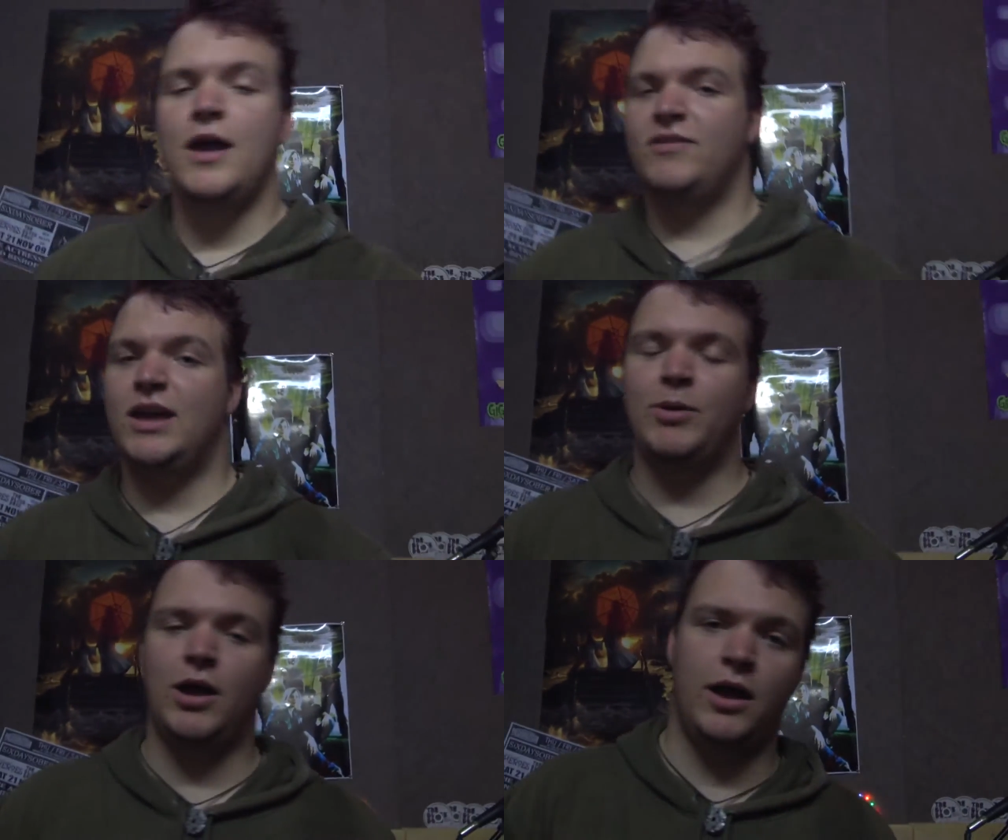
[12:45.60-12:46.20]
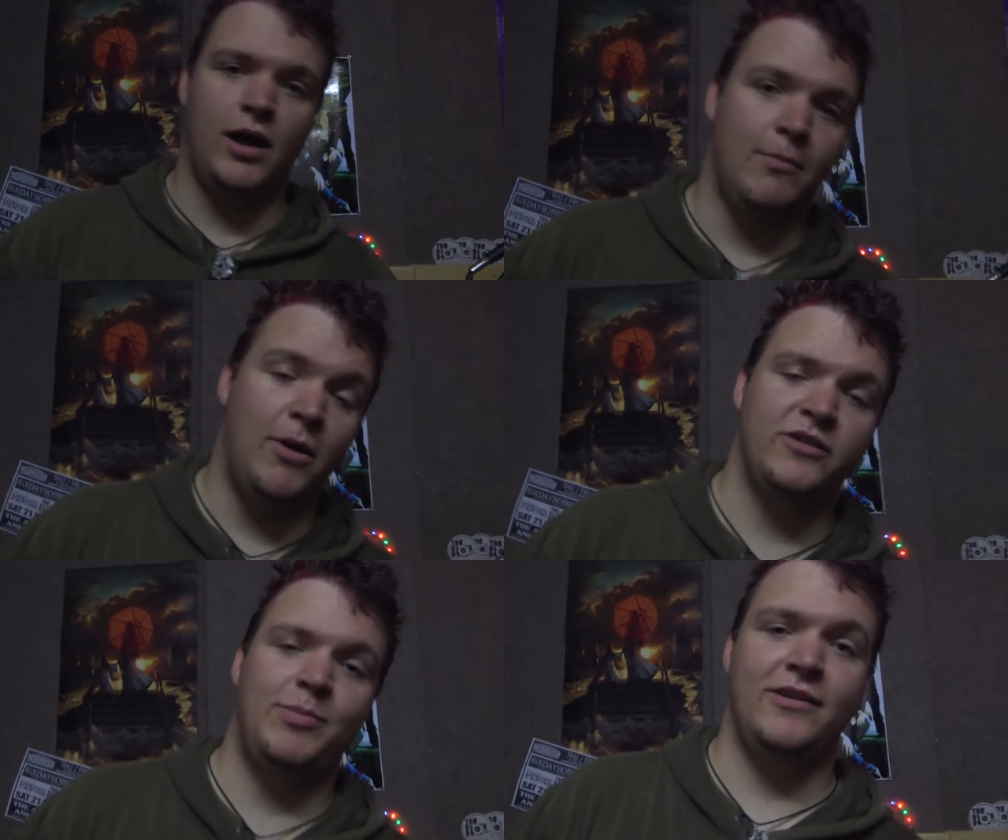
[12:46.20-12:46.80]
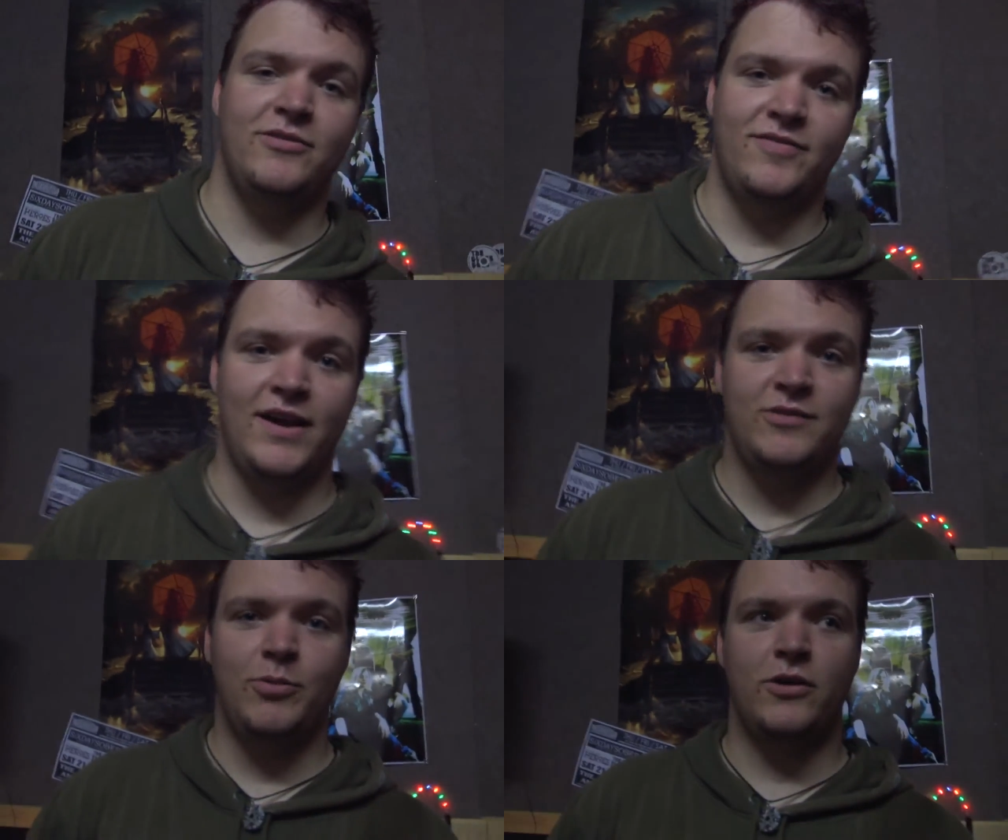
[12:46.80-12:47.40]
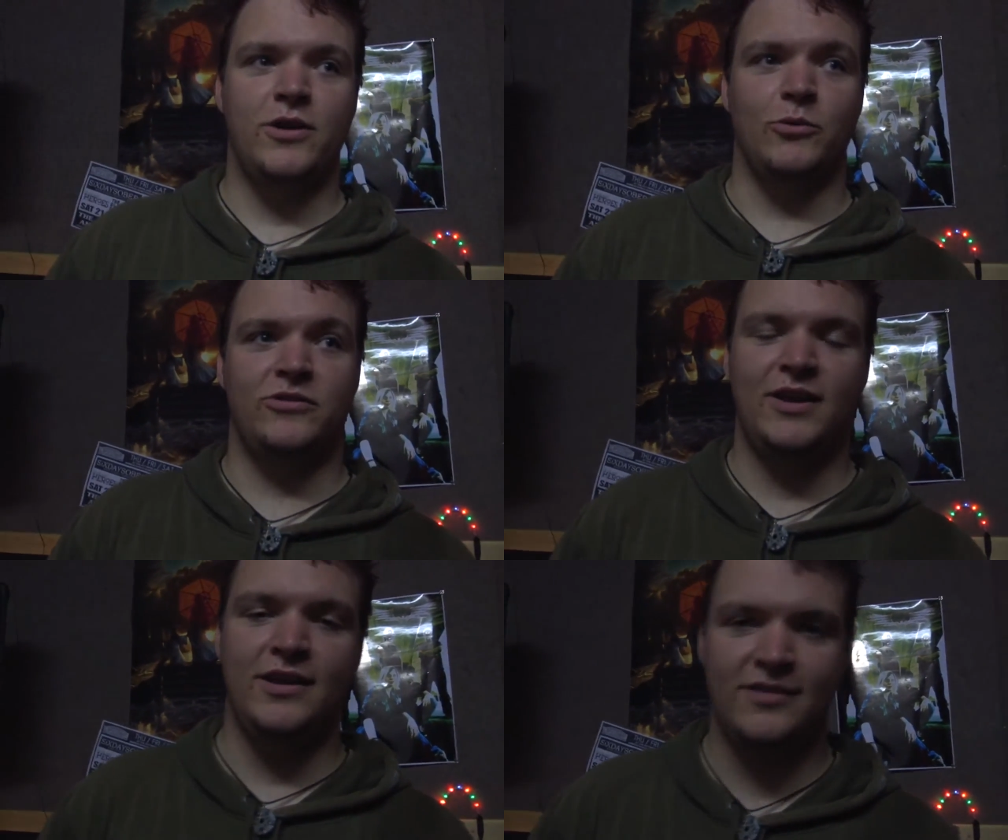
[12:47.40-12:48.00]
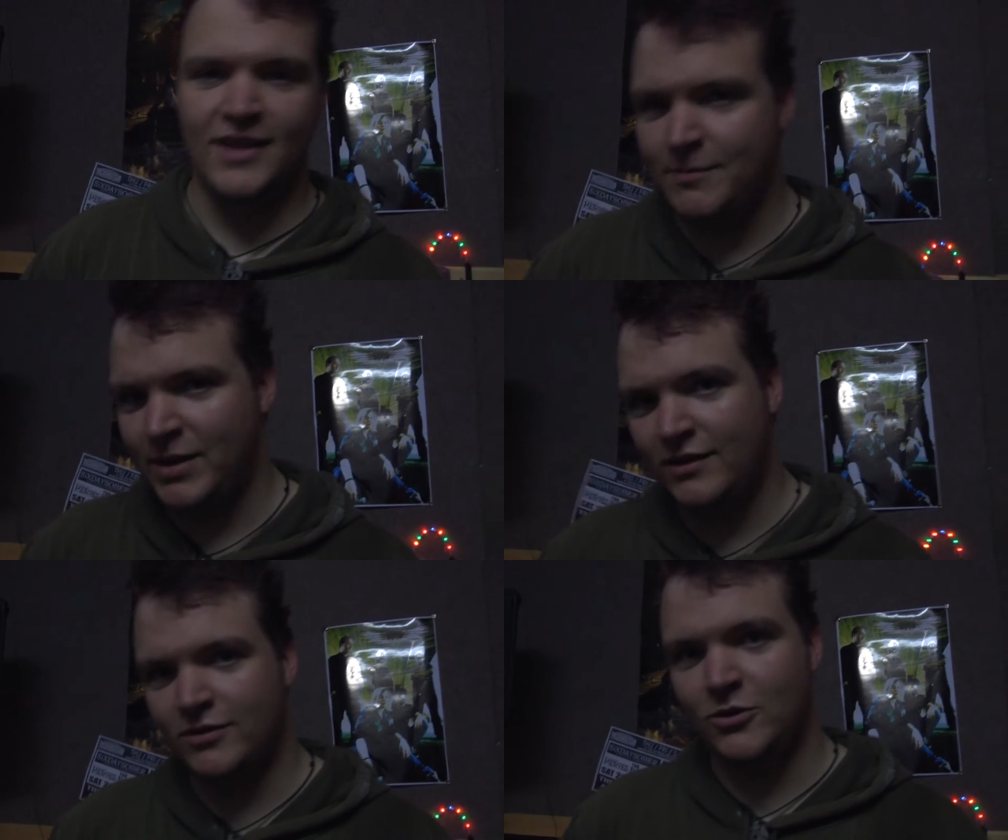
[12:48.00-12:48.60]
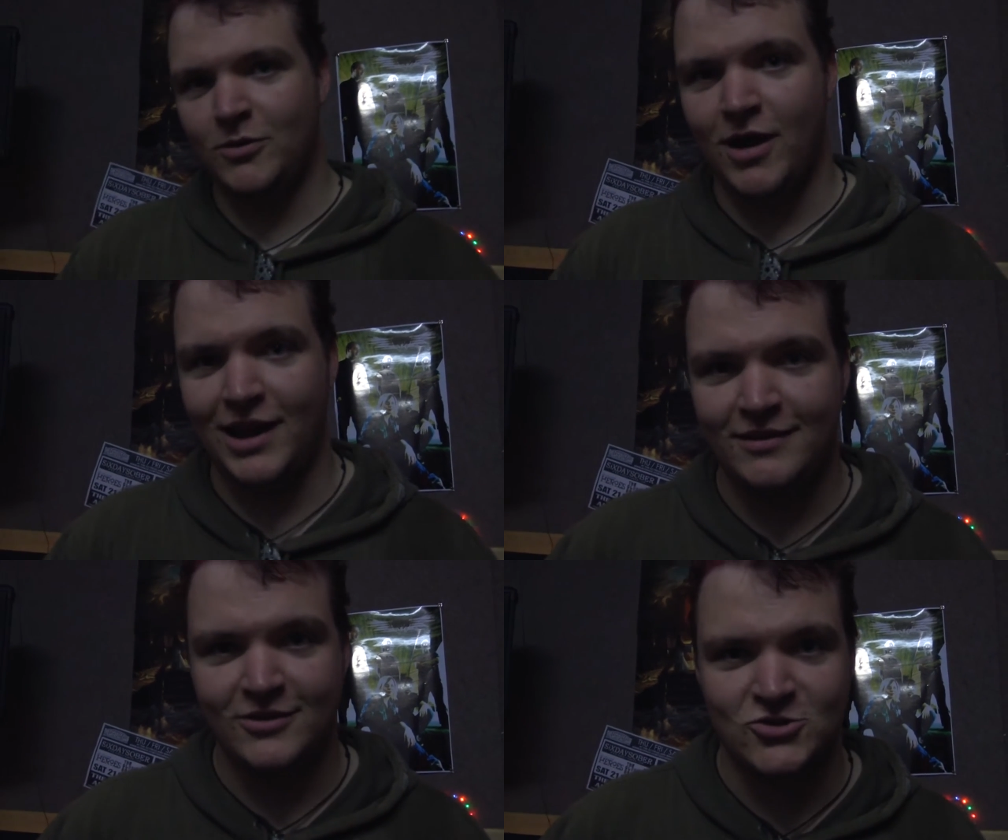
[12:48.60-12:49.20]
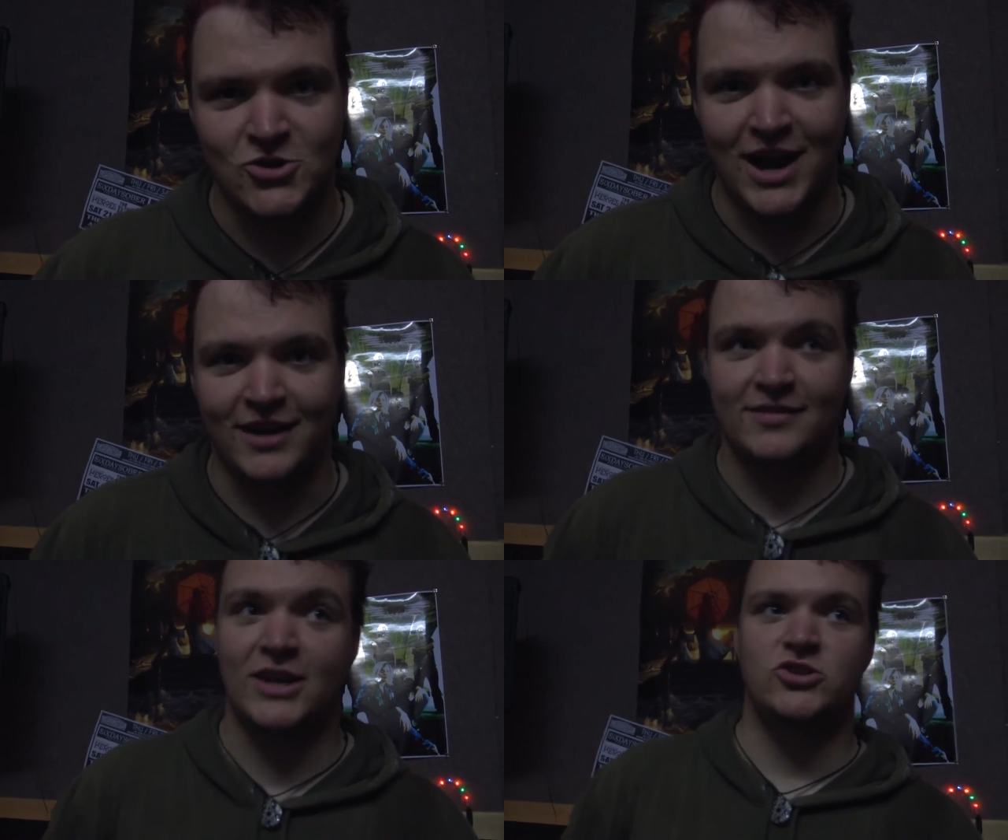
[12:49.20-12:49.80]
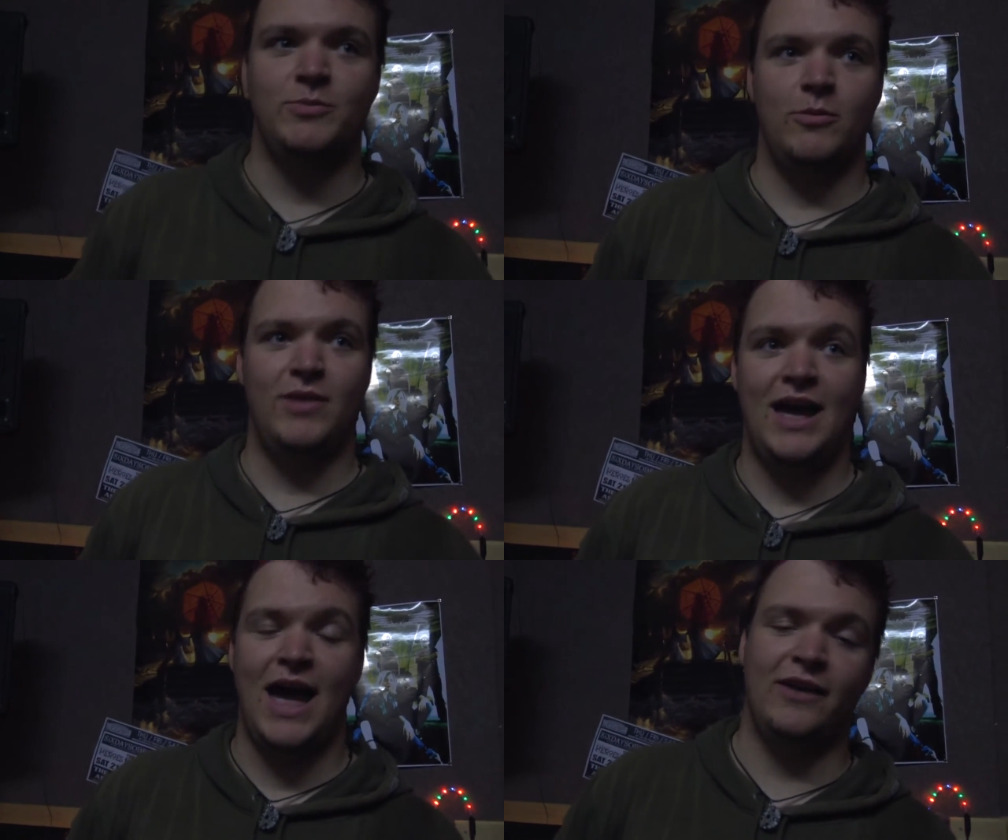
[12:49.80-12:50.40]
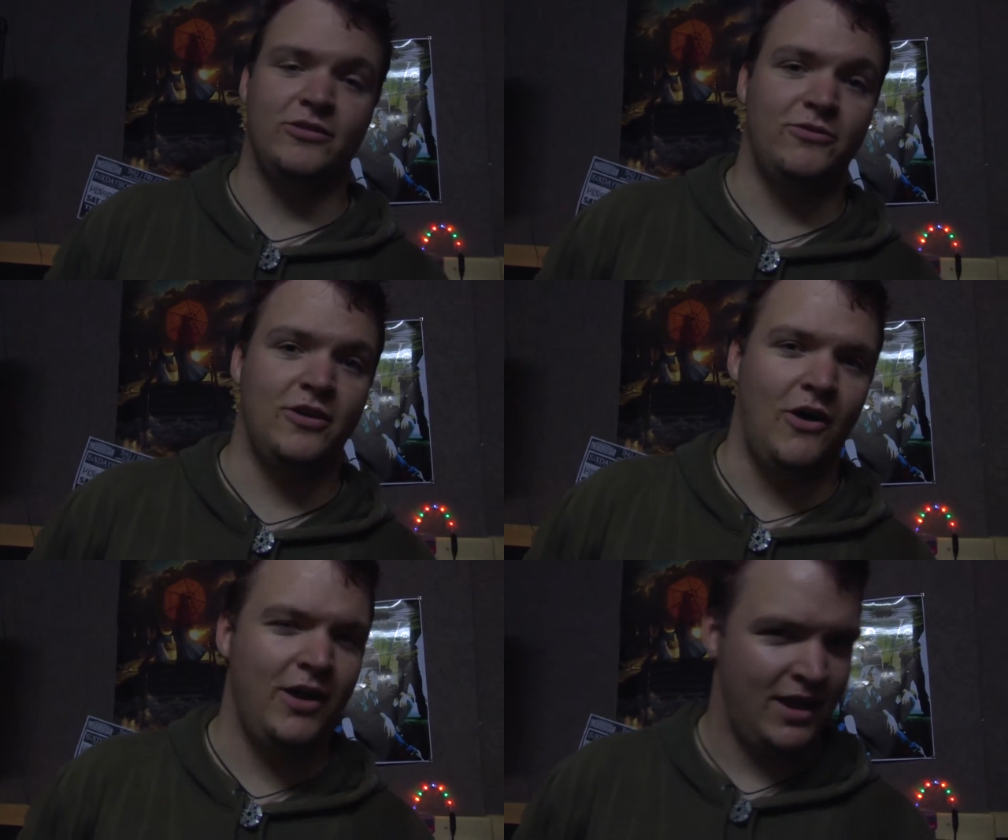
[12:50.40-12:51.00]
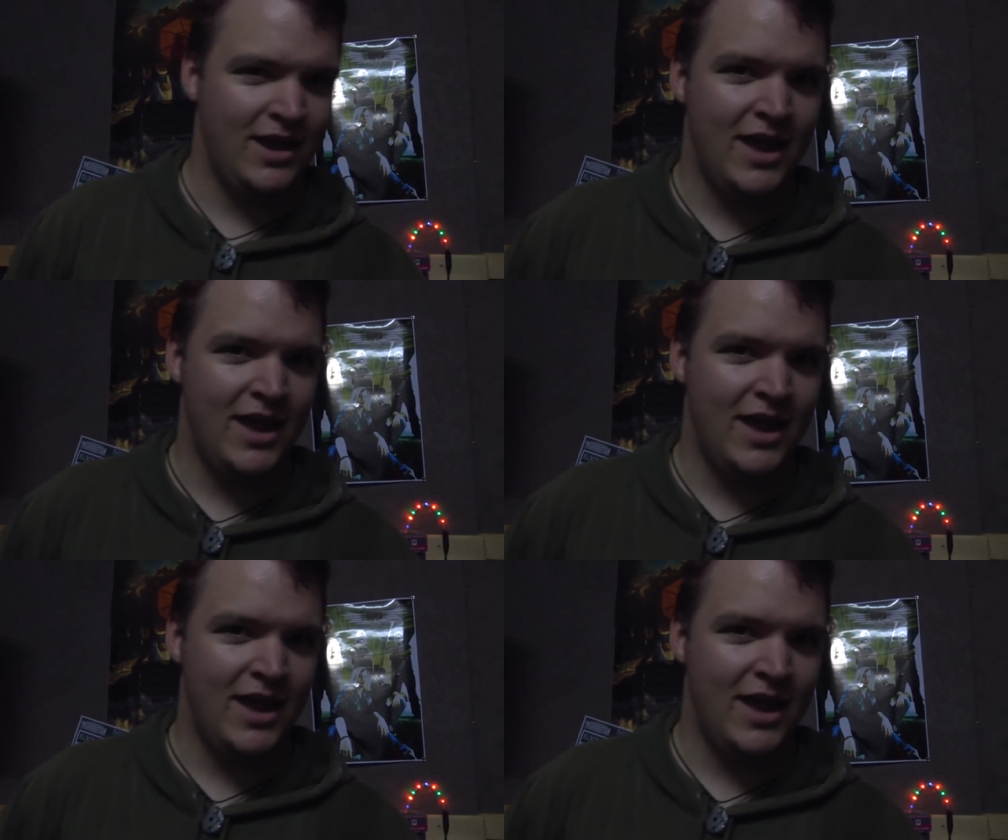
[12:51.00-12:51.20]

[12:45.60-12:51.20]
Keep an eye on our MySpace and Facebook. You'll see sneak peeks of two of our latest tracks. They should be up there as of tonight.